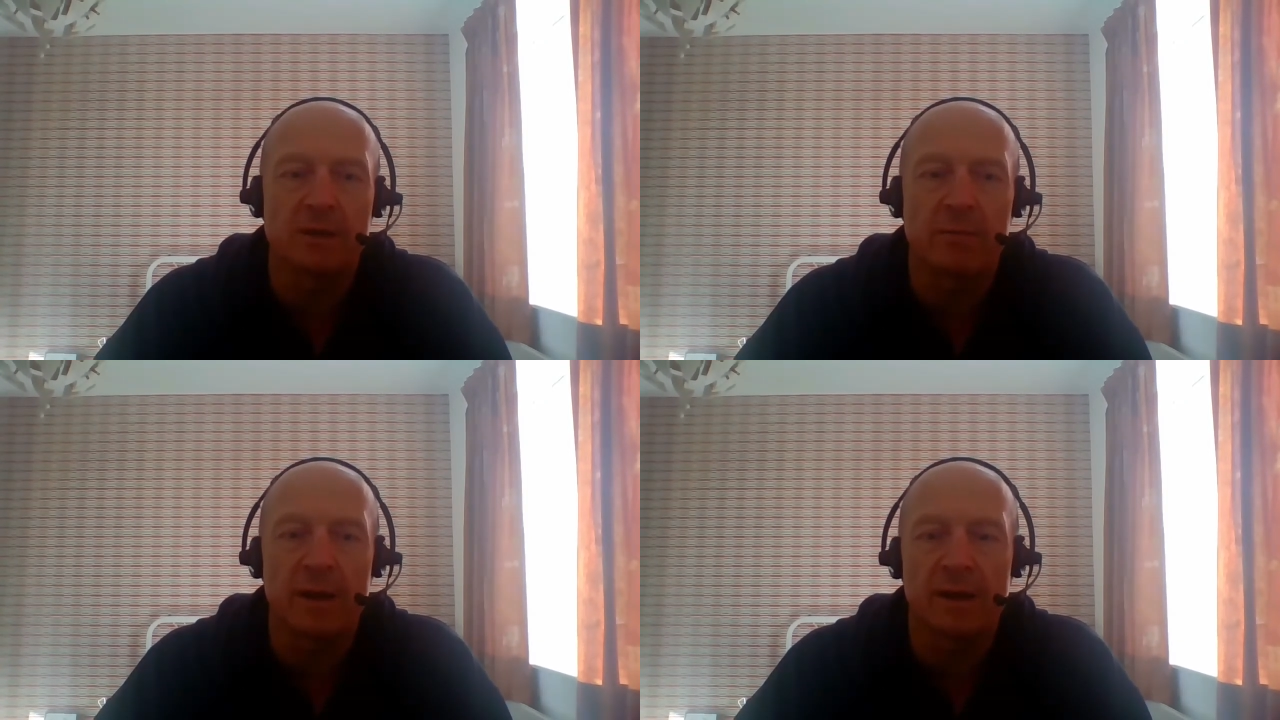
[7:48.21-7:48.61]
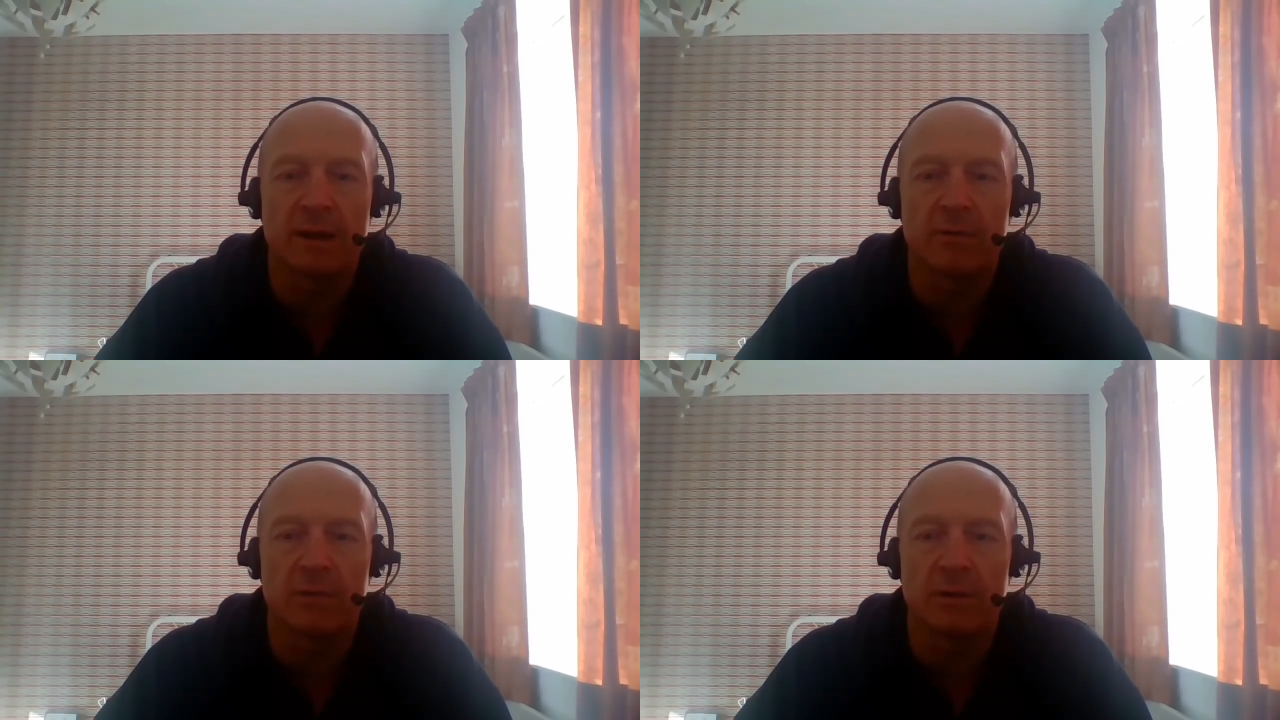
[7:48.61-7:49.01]
and we had
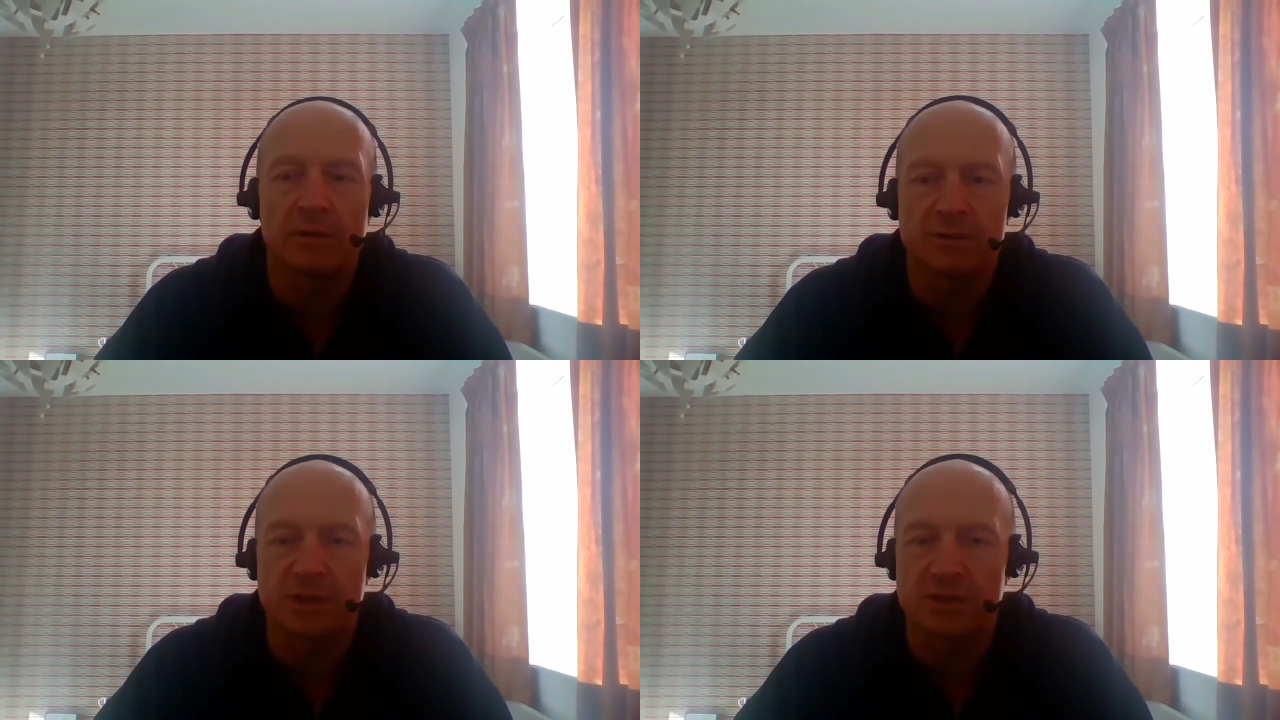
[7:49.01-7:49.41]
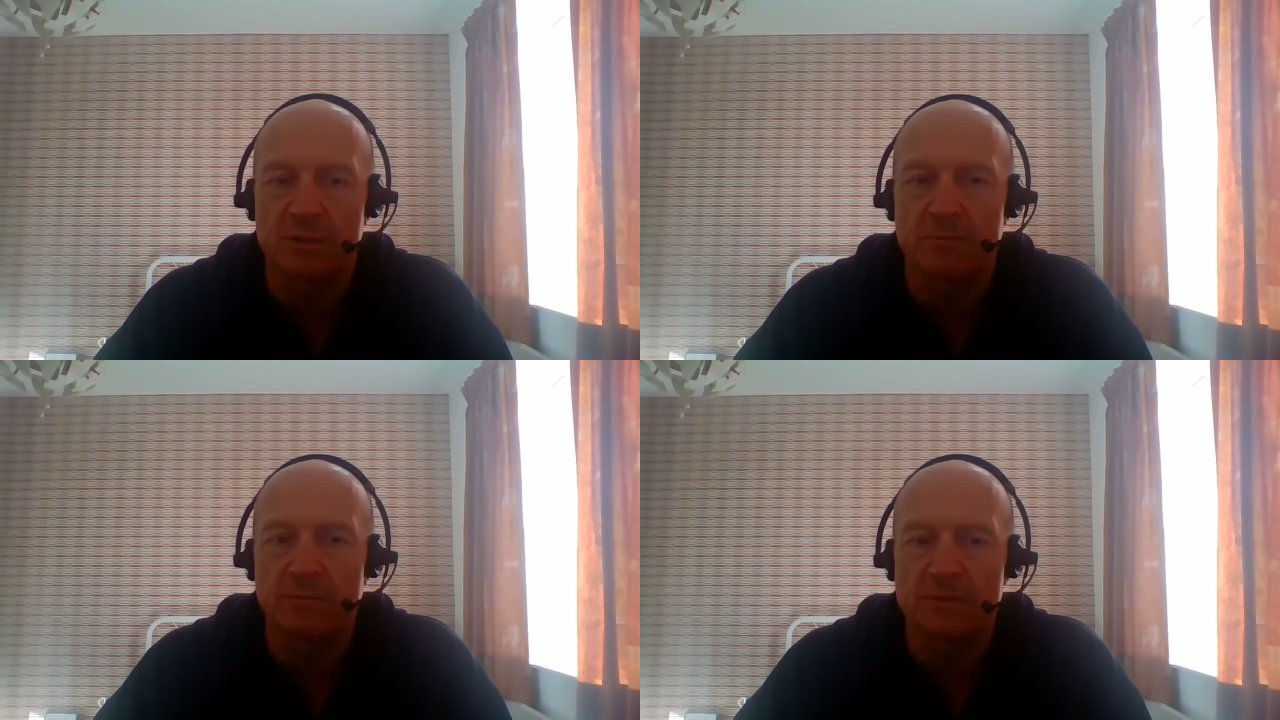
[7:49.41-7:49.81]
our
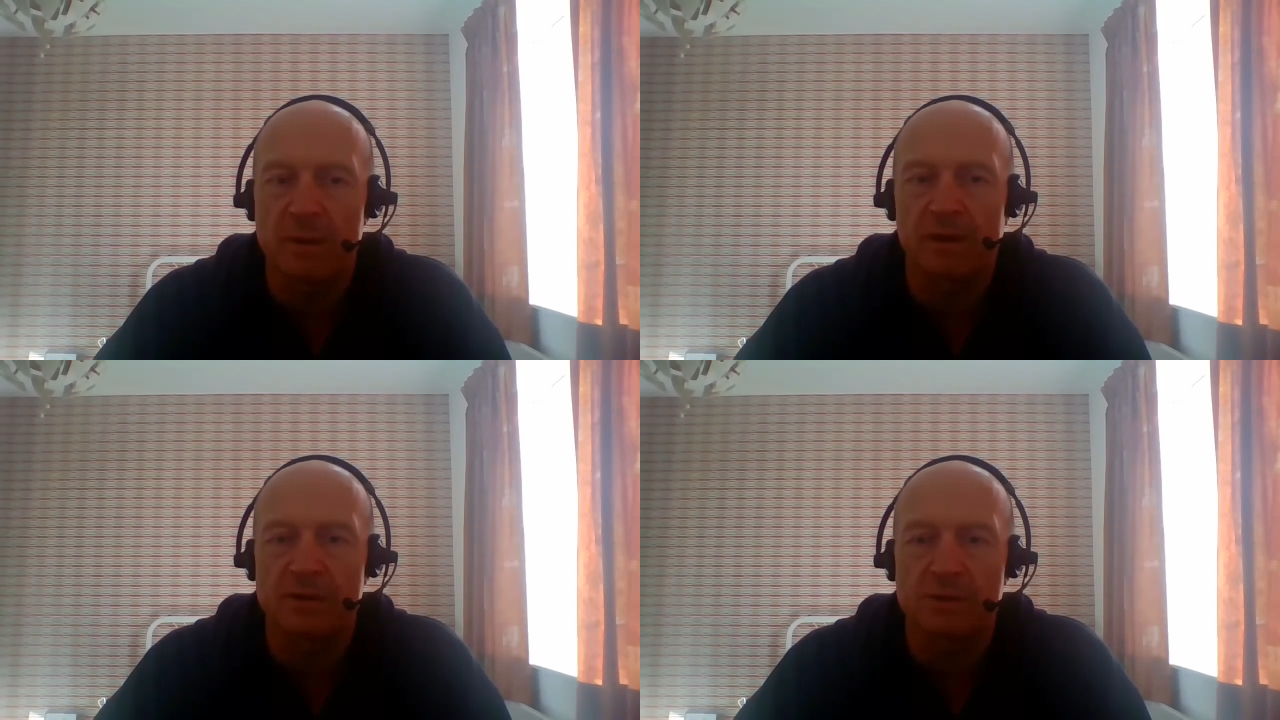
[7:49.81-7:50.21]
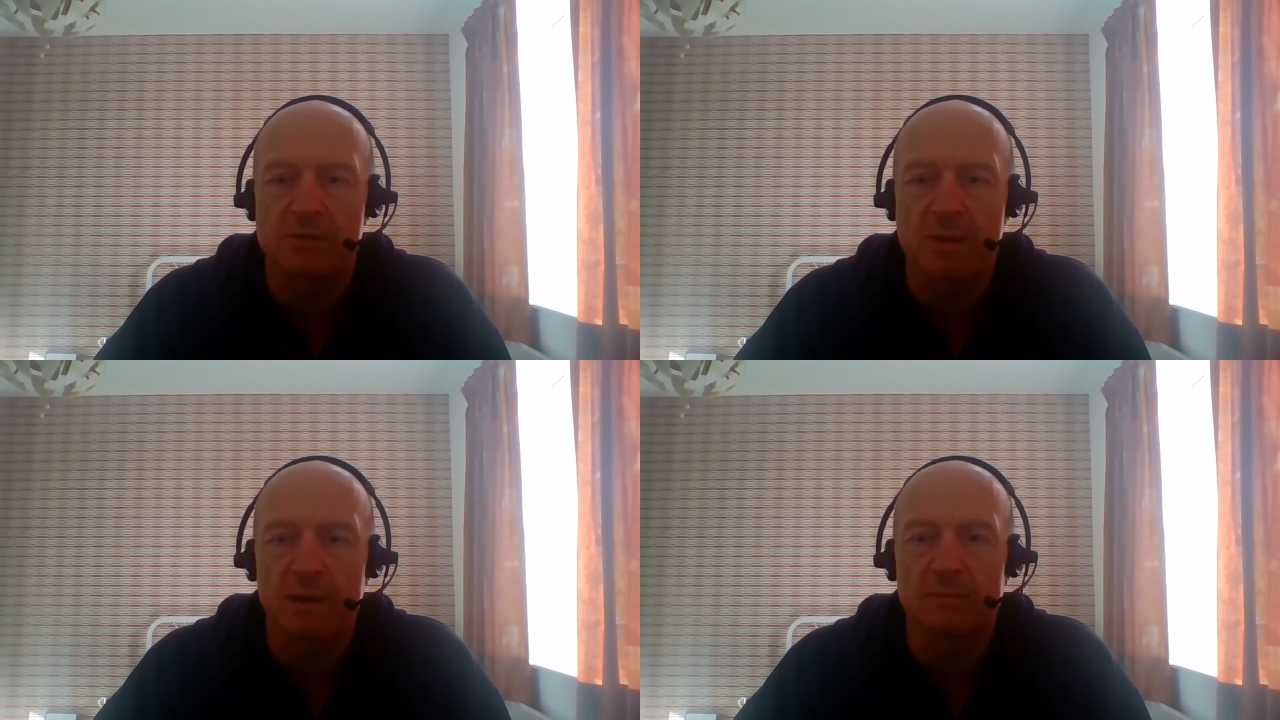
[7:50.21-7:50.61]
systems manager
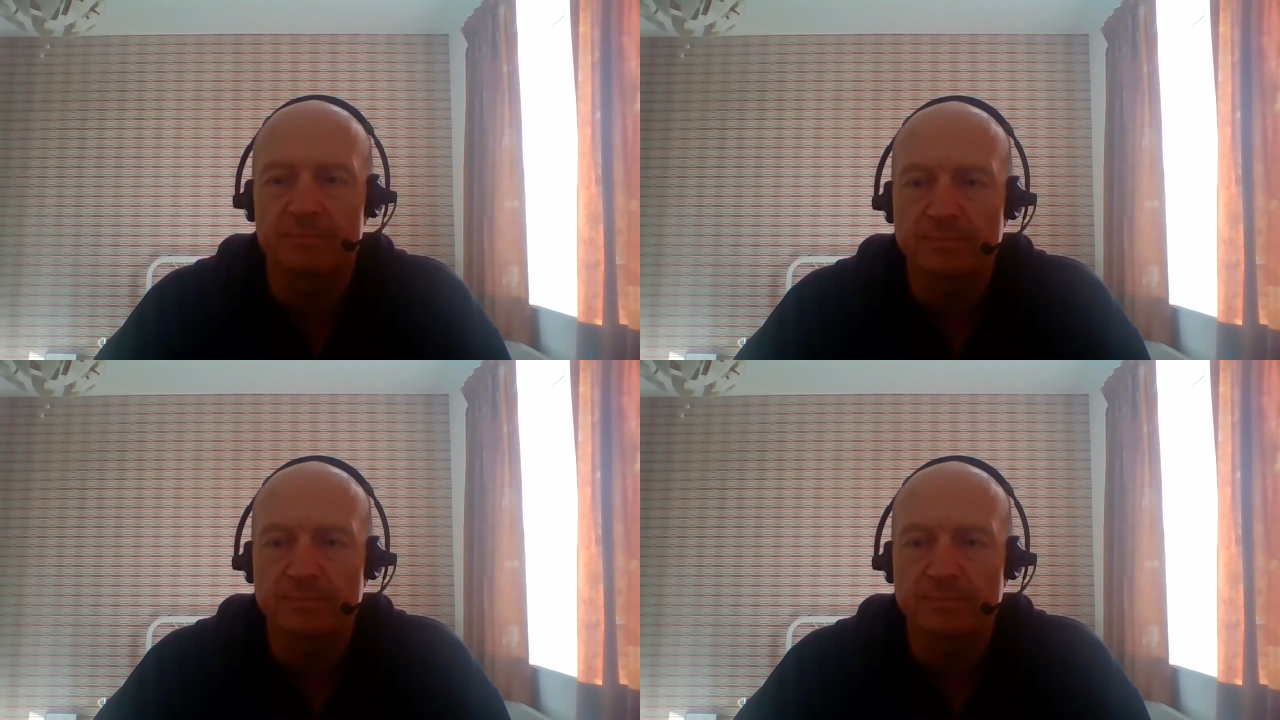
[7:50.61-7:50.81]
as well,